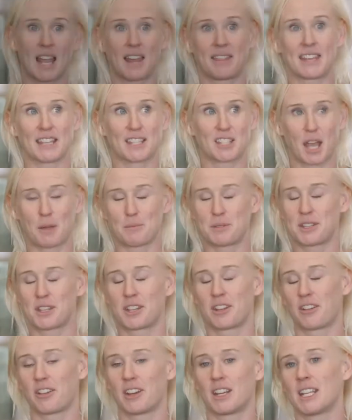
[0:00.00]
I think
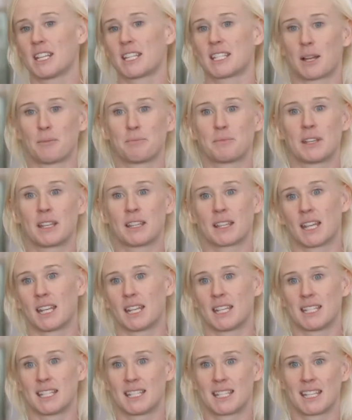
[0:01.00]
cybersecurity is something
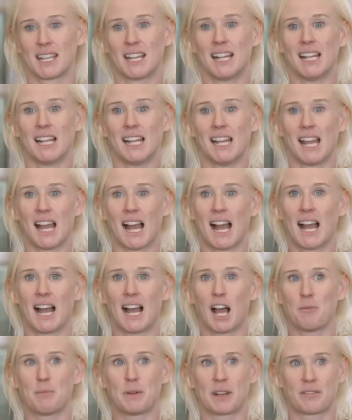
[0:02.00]
that is
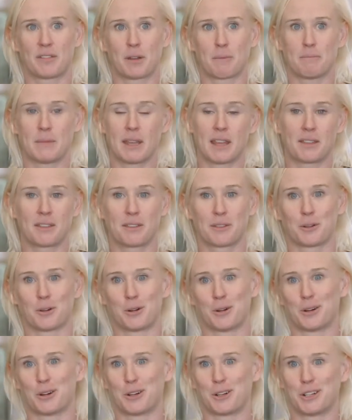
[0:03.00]
a bit of a myth
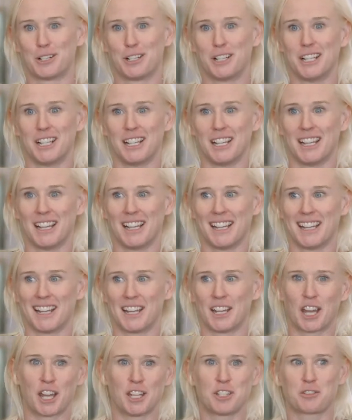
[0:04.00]
or
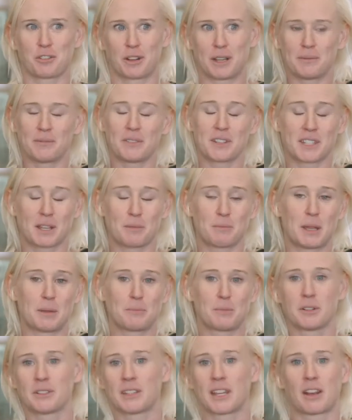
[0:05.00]
a dream for some
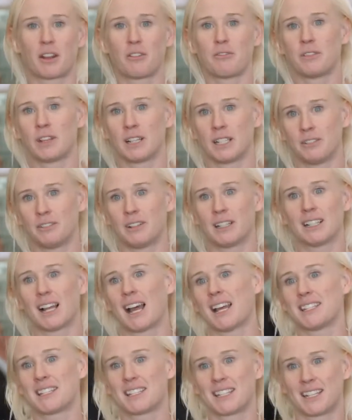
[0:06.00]
people, and they don't really
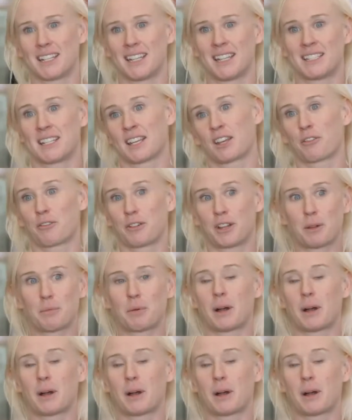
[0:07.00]
realize that it's a career